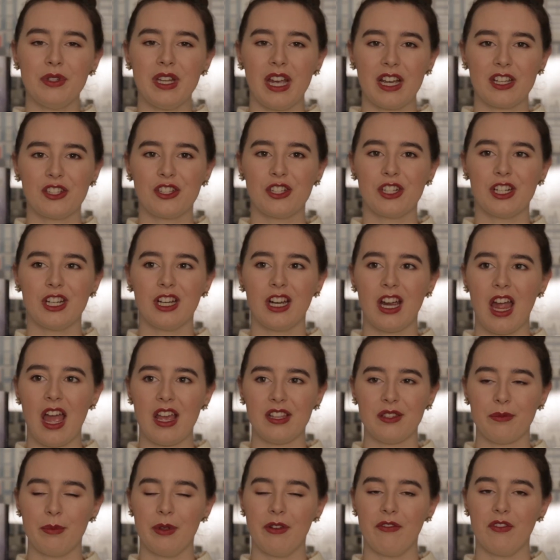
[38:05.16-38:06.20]
Dexter
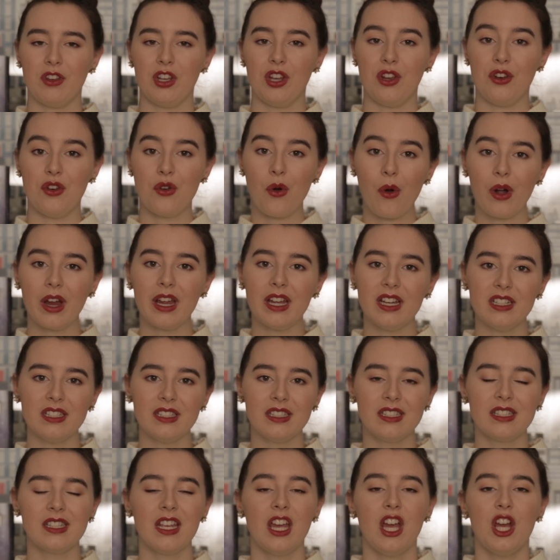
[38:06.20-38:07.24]
as a bit of an
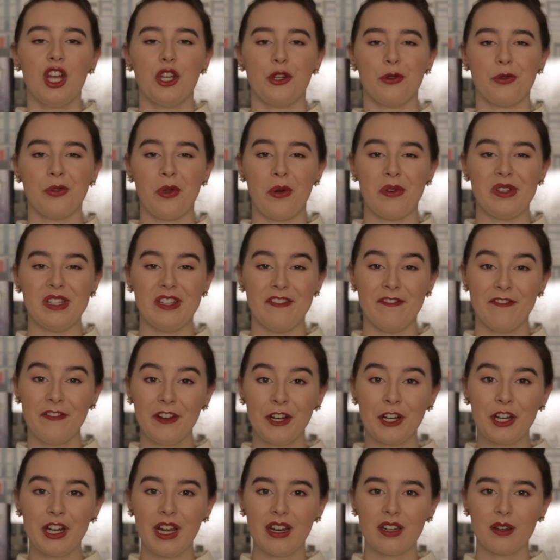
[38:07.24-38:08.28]
annoyance. She was always
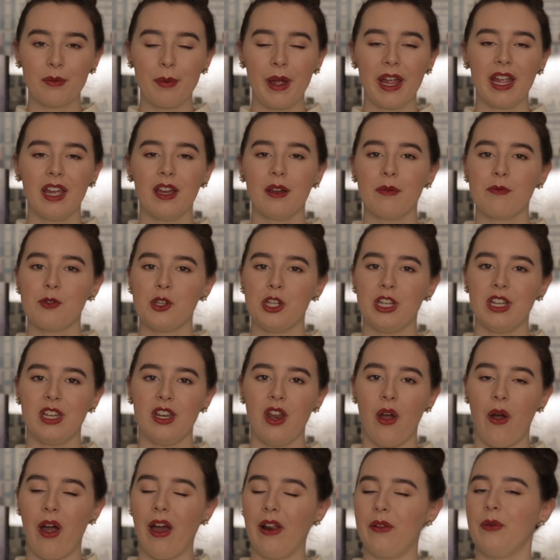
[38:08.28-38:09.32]
infuriated by him. She didn't
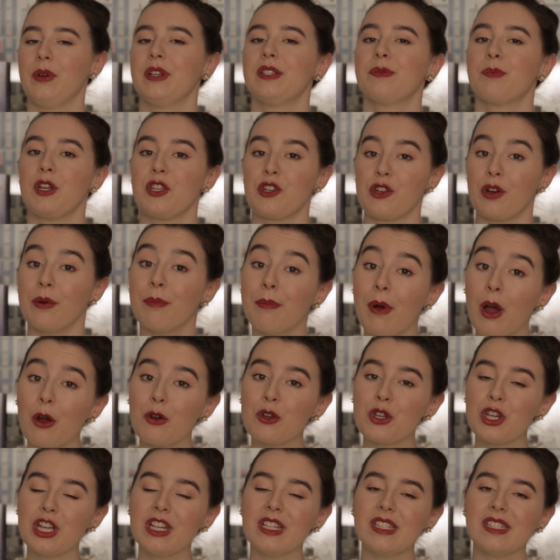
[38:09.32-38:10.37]
know how to express her
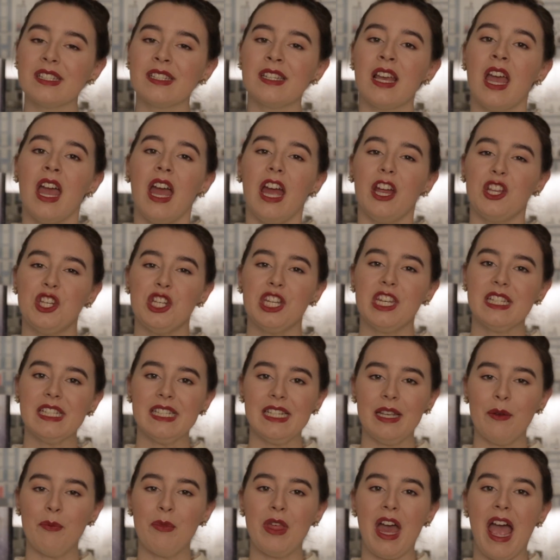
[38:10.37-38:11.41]
emotions, and she didn't
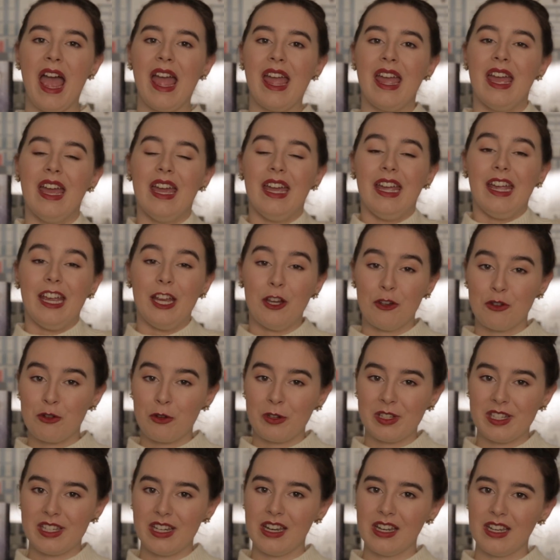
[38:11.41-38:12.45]
seem that
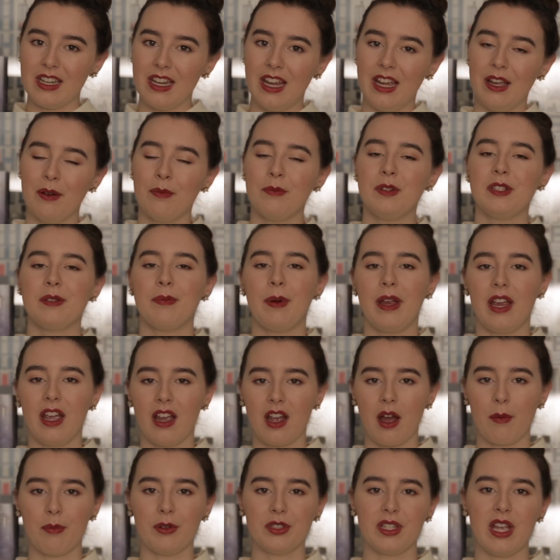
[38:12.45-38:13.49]
interested in him, despite a
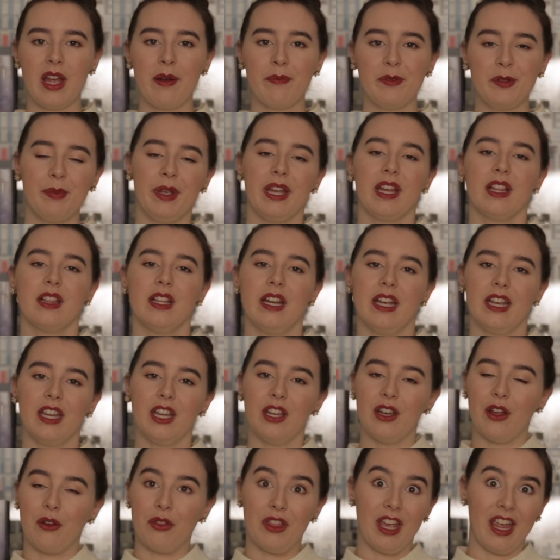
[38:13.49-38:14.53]
couple times being like,
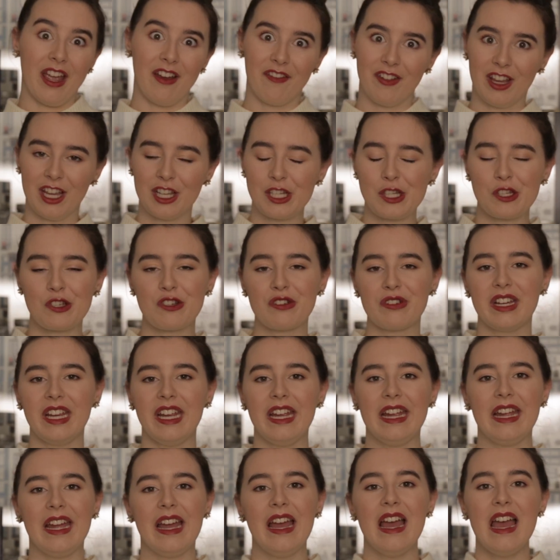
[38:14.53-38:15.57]
you know, they have
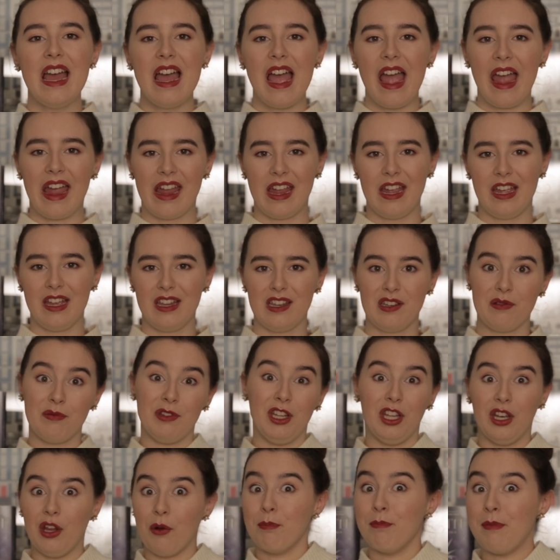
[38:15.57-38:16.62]
history and,
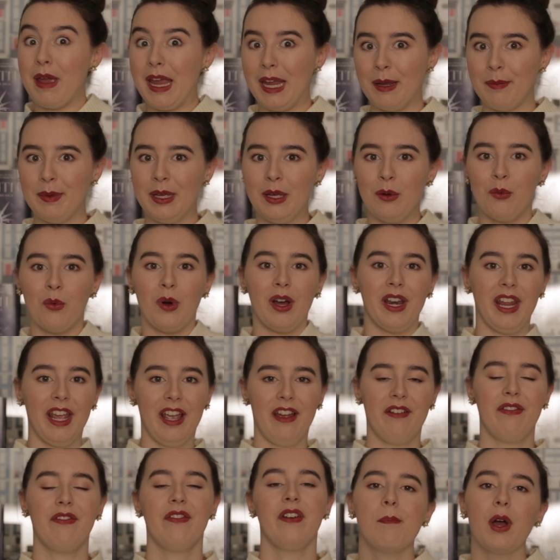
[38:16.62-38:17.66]
you know, maybe what
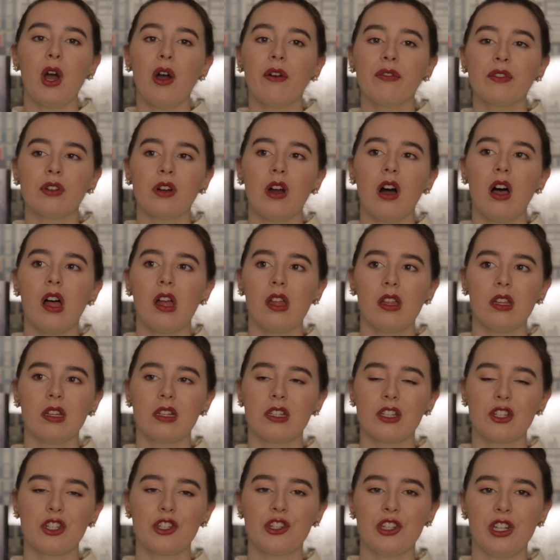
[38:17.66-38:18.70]
if. But overall,
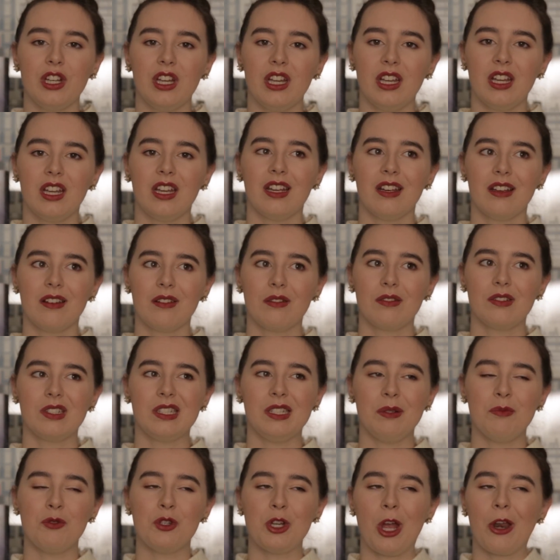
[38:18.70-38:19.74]
she
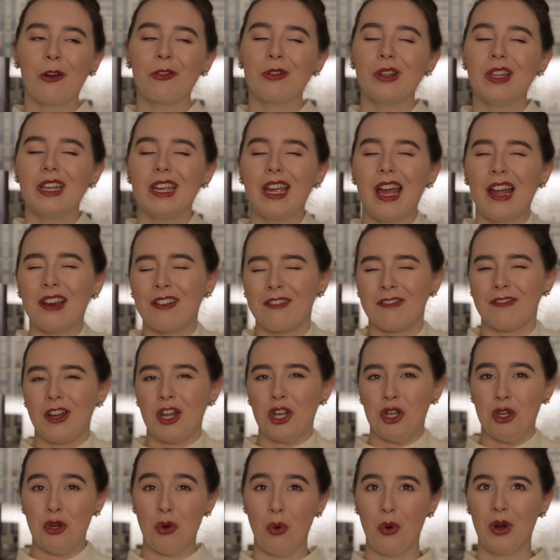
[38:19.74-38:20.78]
seemed generally kind of
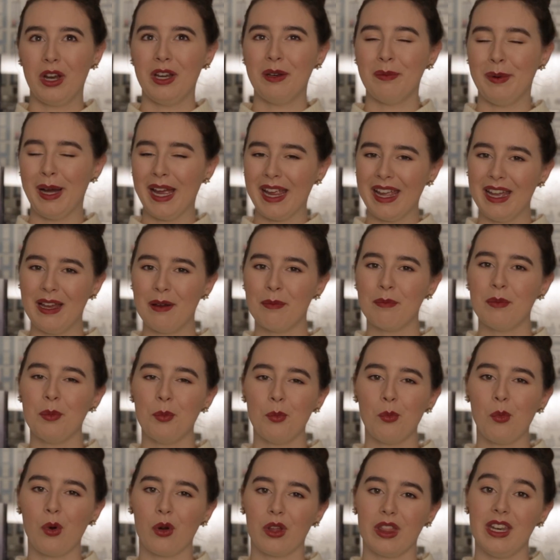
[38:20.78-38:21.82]
annoyed by him
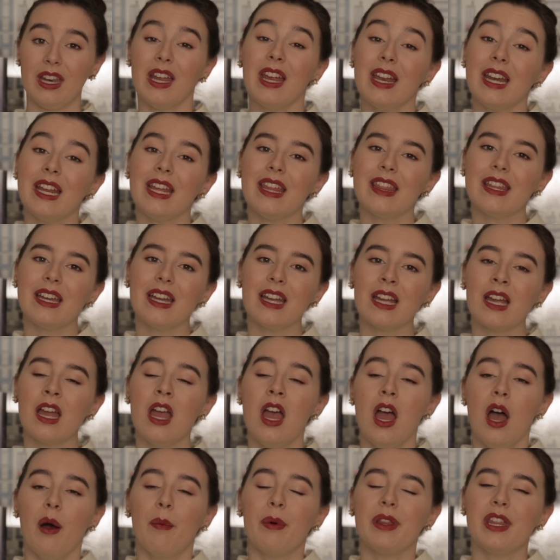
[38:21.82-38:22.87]
more than anything.
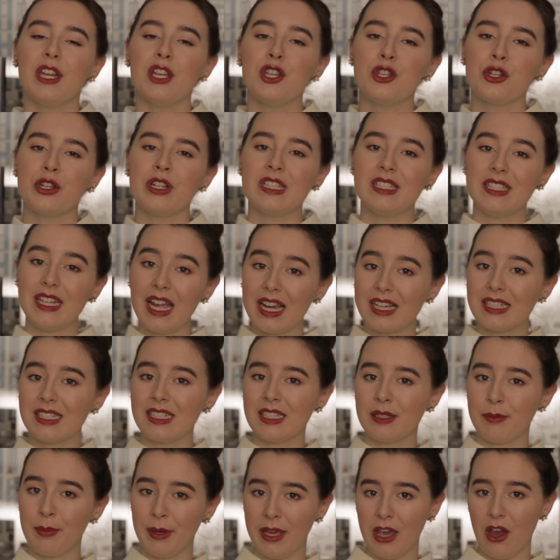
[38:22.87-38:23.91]
But then during
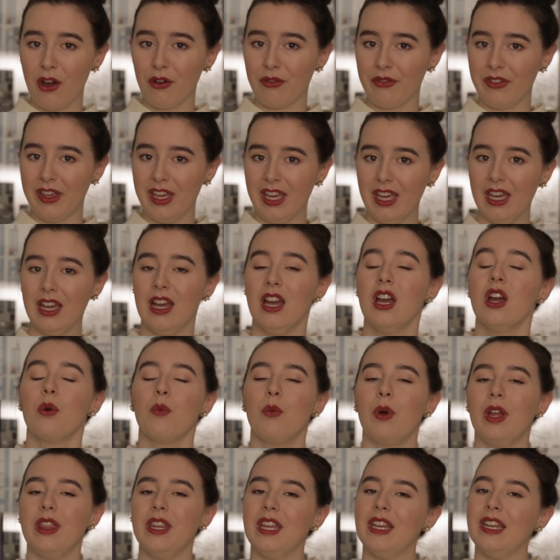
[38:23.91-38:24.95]
Dex's POV,
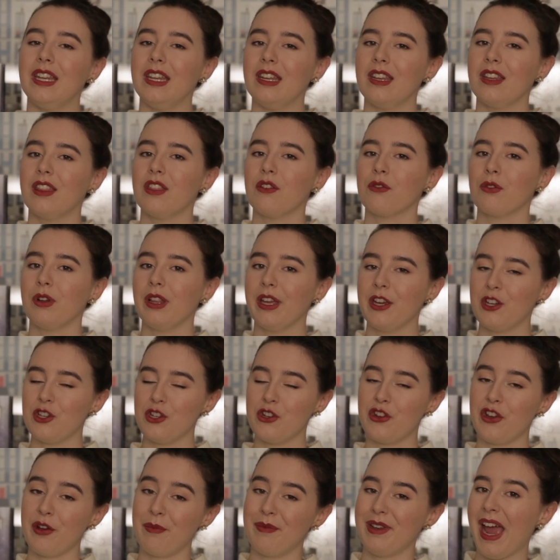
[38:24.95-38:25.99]
when they needed the
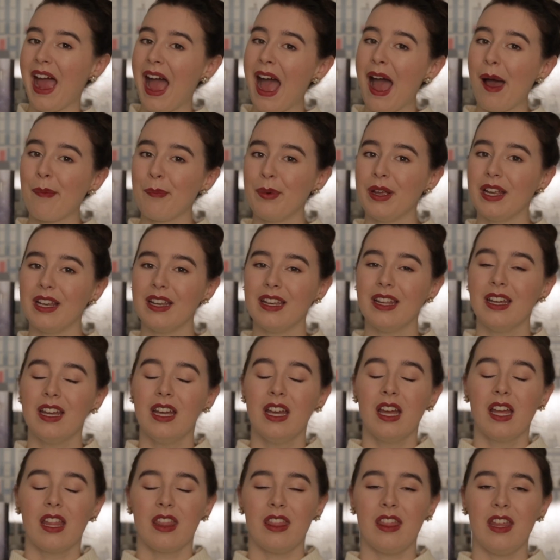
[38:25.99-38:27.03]
relationship to happen,
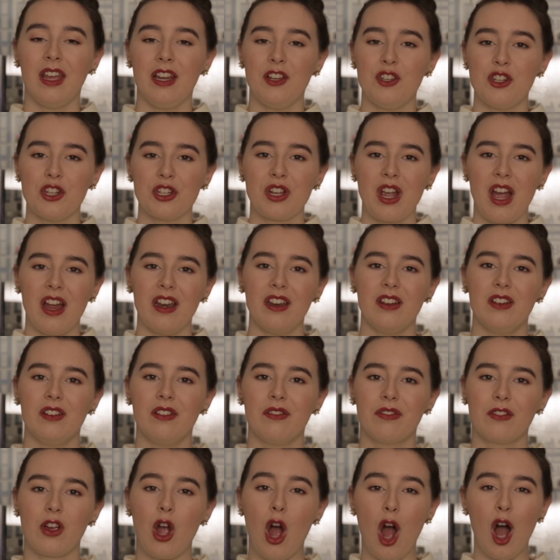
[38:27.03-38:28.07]
they just kind
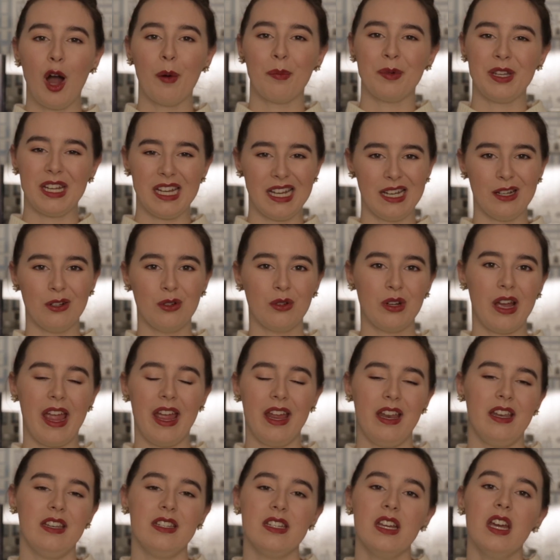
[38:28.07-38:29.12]
of copped out,
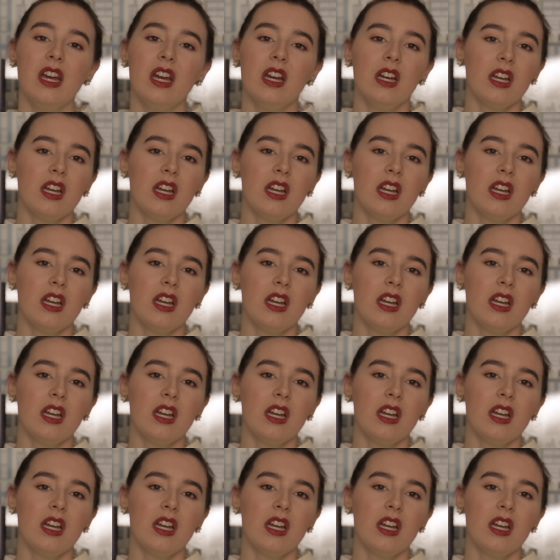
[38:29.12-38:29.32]
and